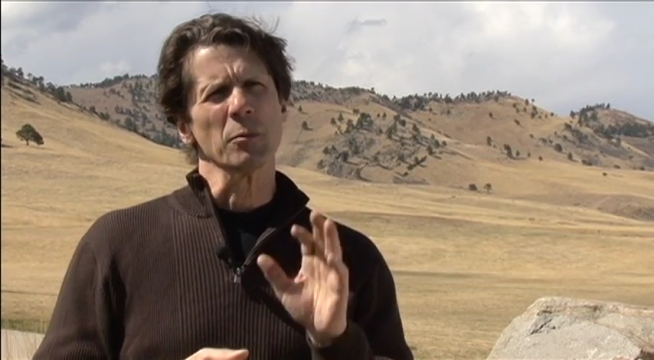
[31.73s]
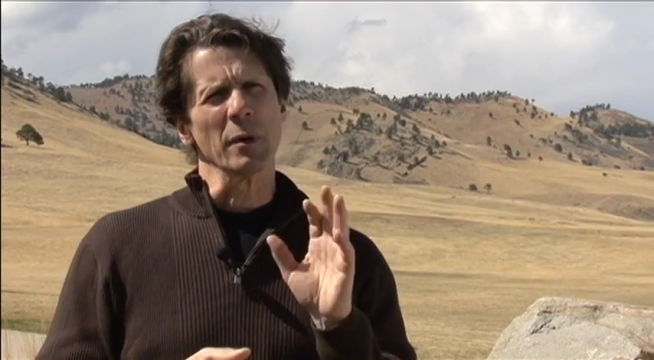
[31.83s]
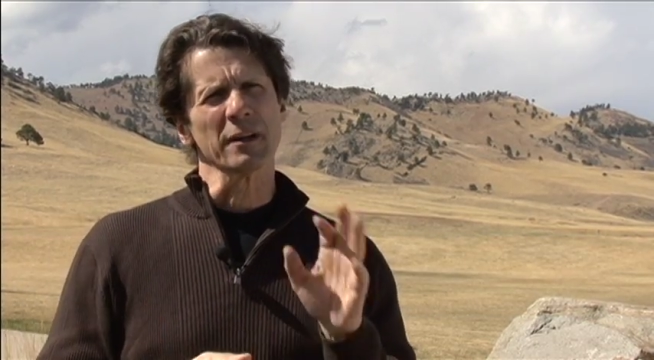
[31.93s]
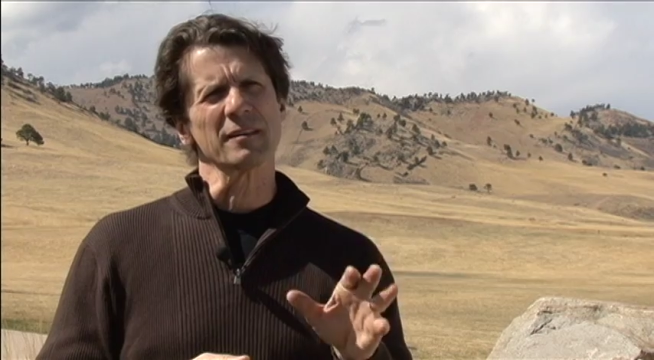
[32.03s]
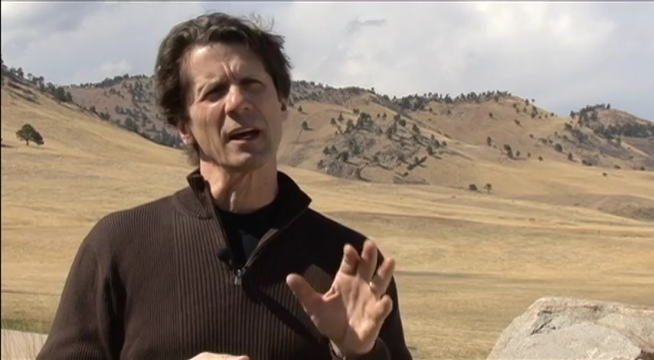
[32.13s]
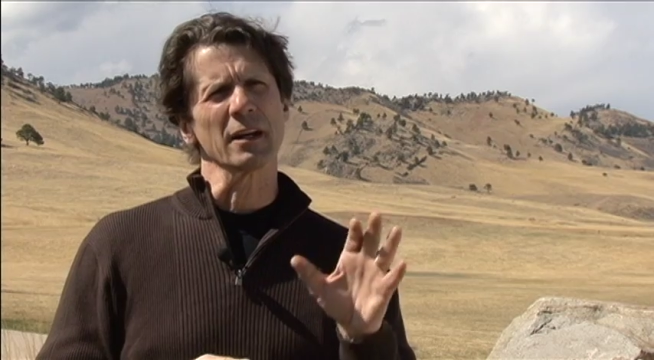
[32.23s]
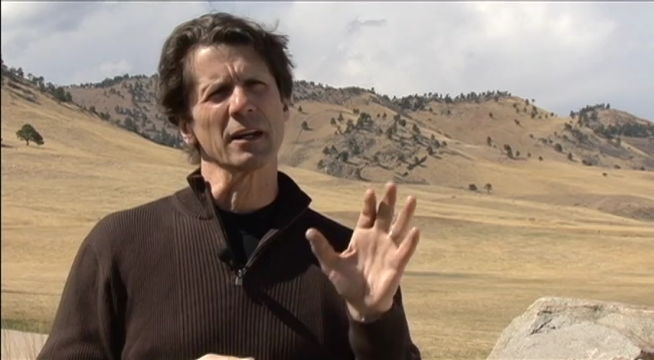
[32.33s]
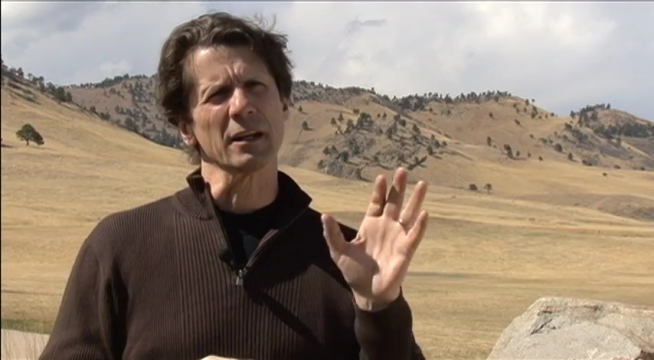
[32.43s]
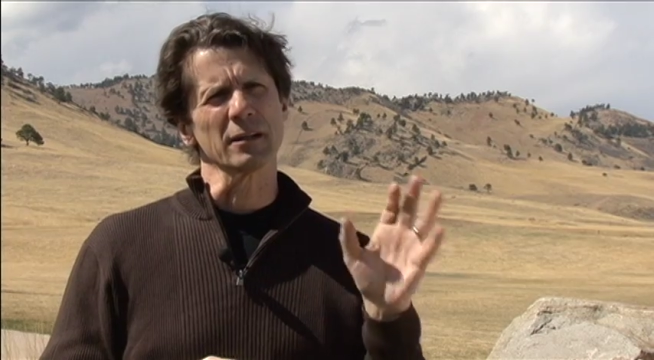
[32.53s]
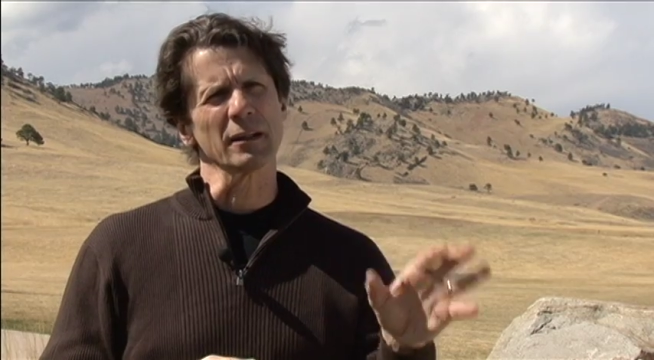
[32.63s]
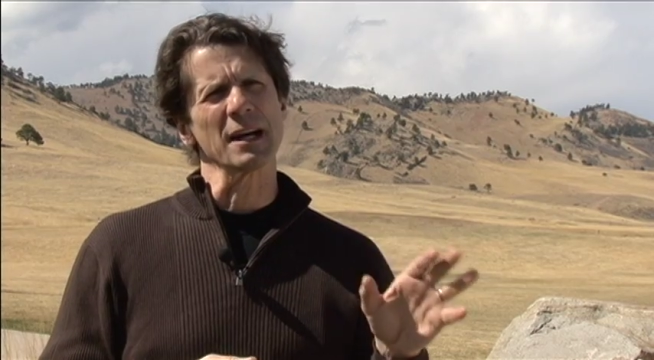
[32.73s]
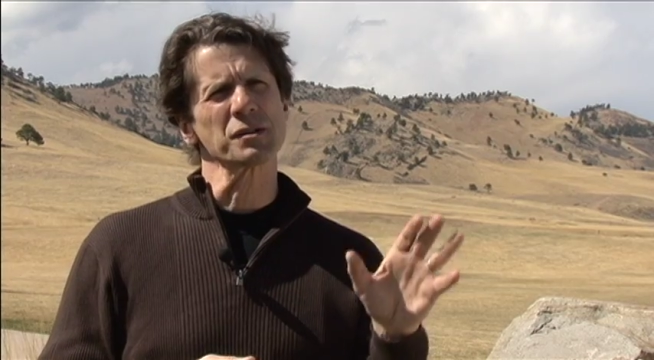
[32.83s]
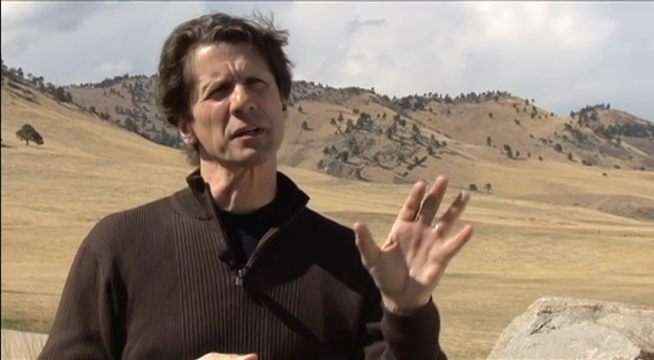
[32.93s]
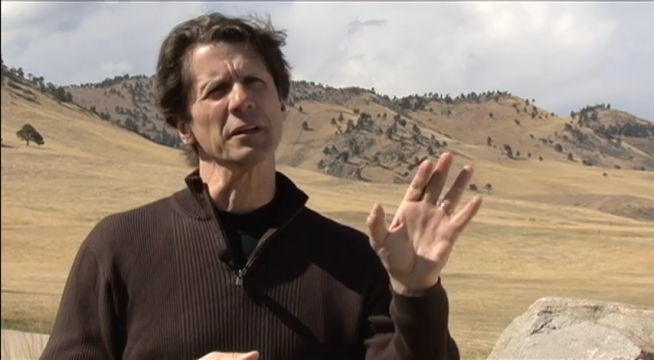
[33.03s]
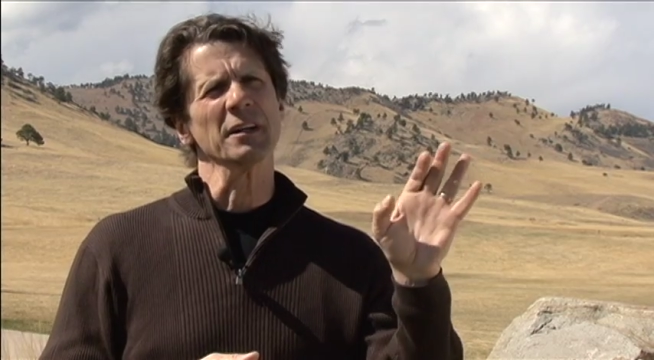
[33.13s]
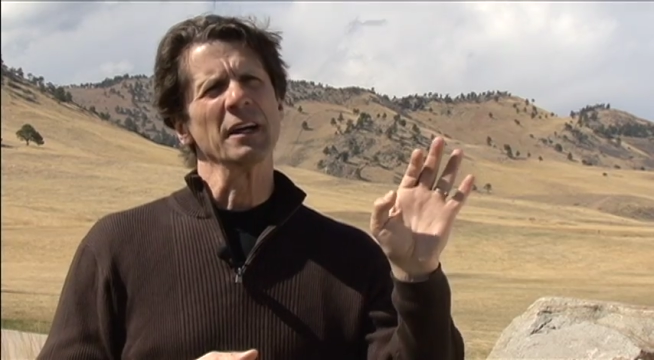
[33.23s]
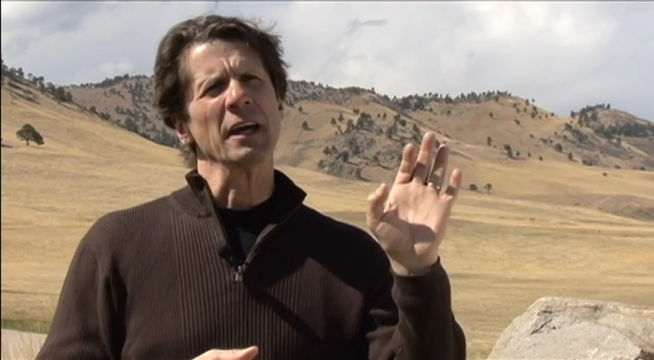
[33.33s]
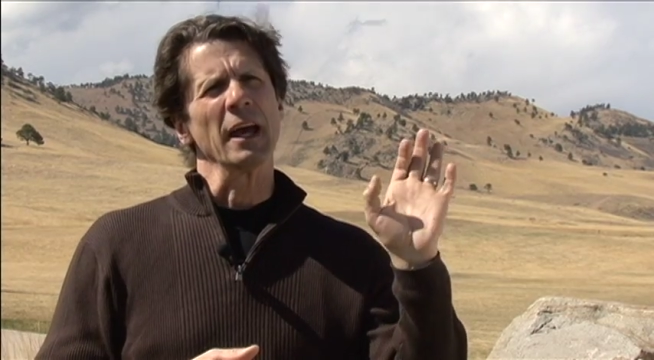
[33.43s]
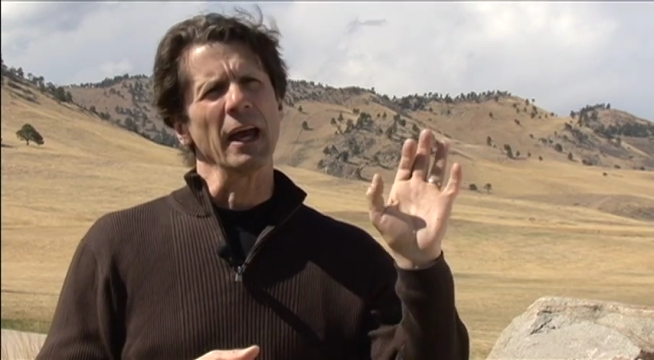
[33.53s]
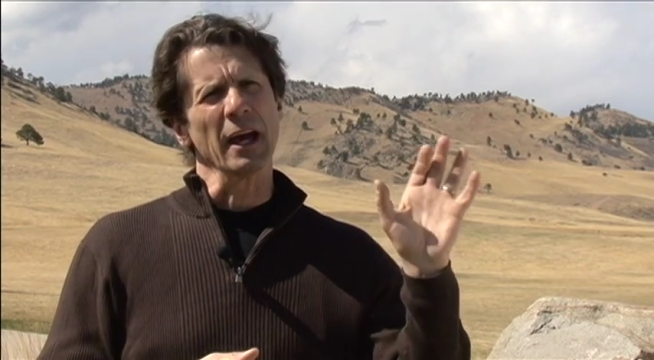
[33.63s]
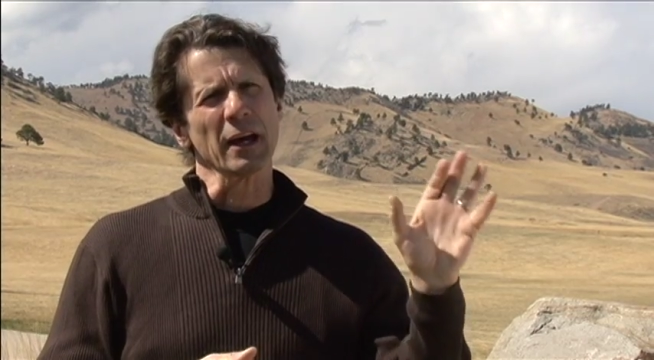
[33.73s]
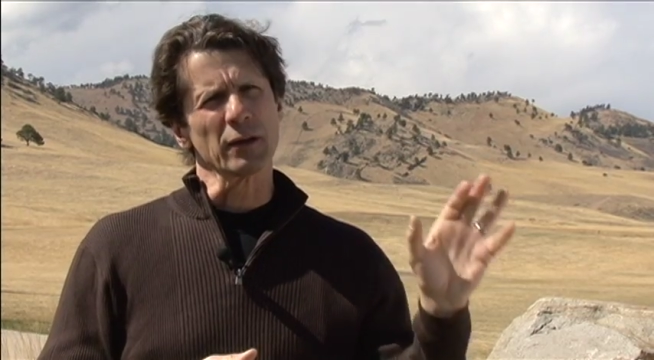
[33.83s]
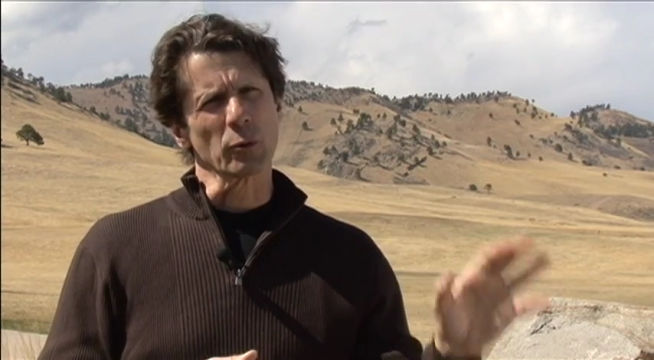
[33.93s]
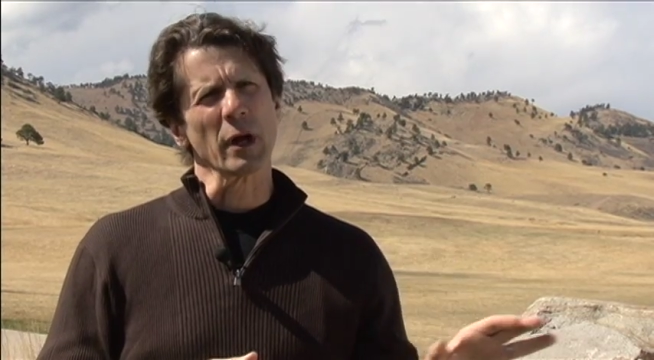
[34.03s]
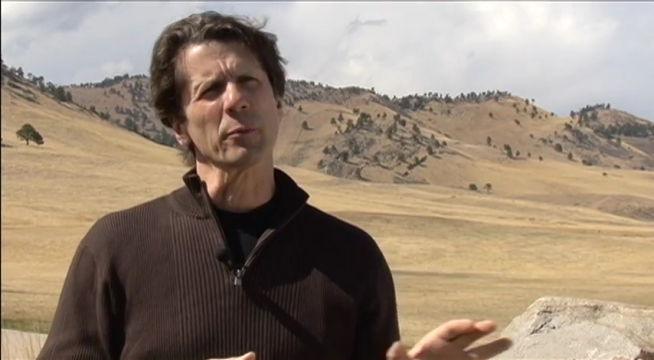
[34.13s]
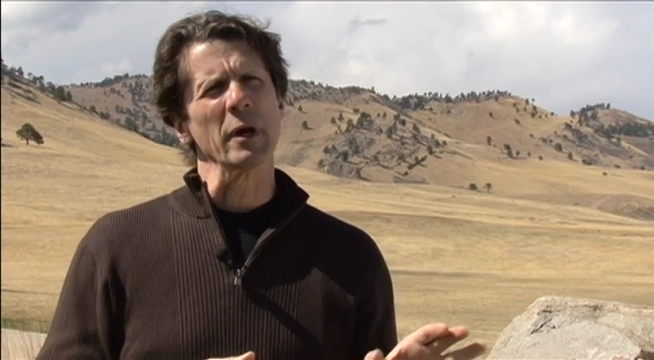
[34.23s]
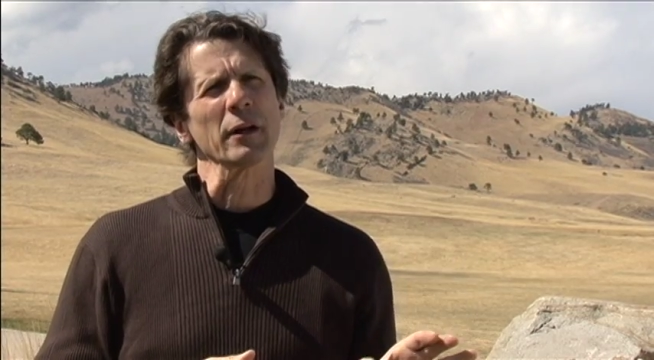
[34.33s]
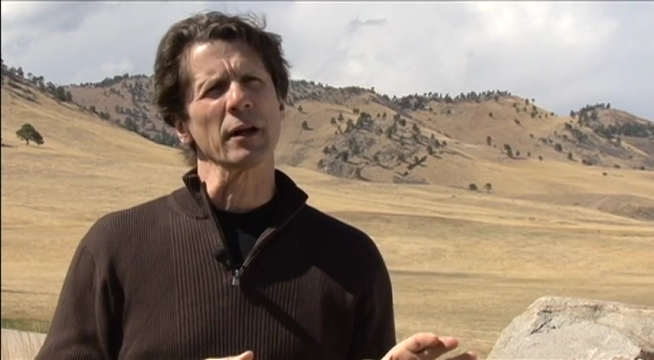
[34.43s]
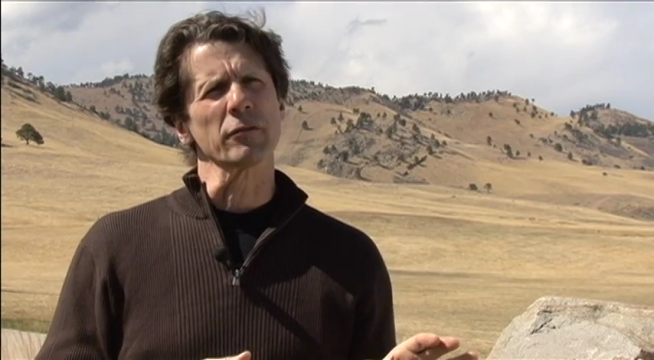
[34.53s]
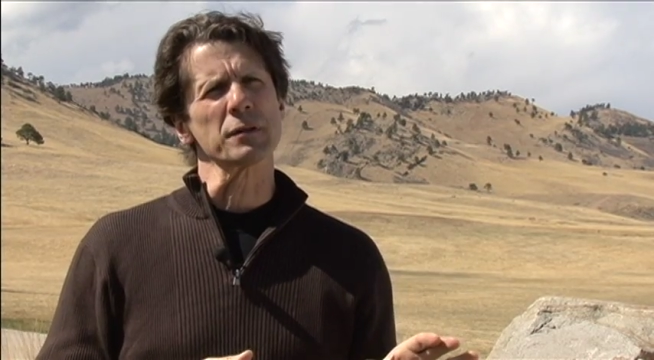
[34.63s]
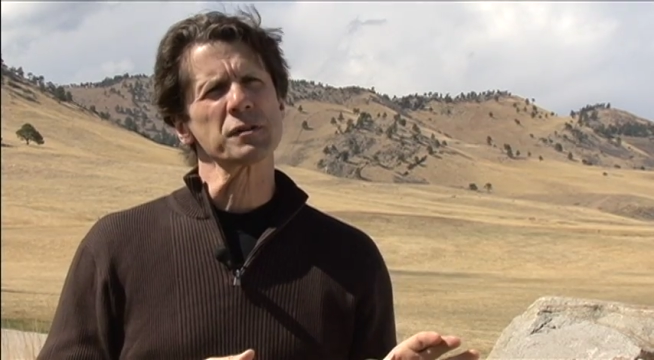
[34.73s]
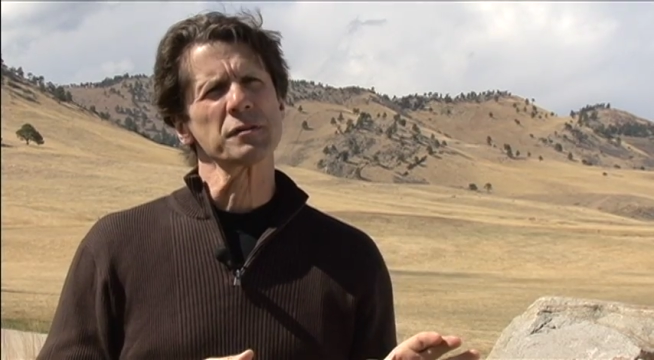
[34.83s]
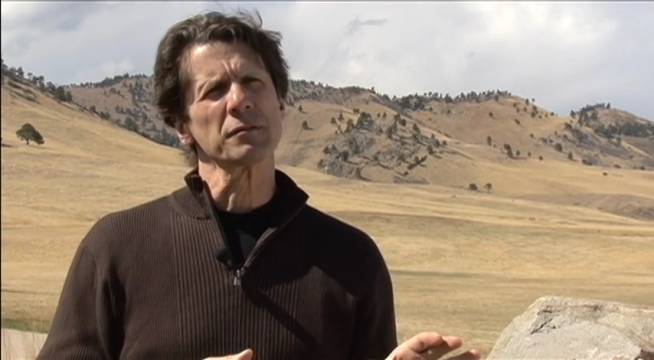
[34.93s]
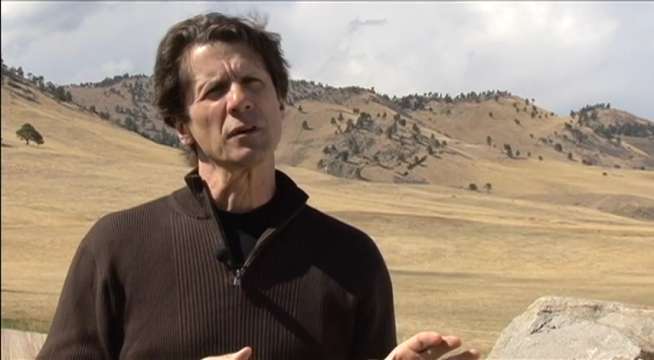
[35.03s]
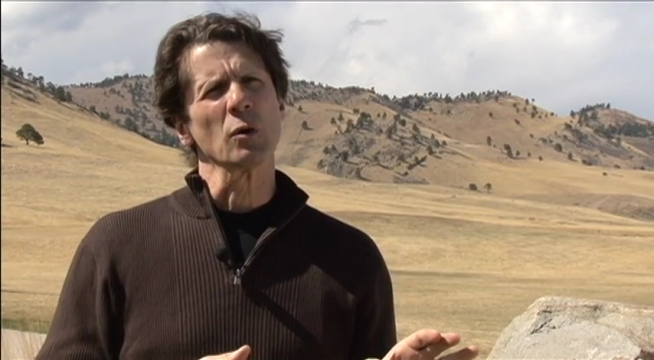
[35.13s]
Montana, and Alaska, and around Mount Everest.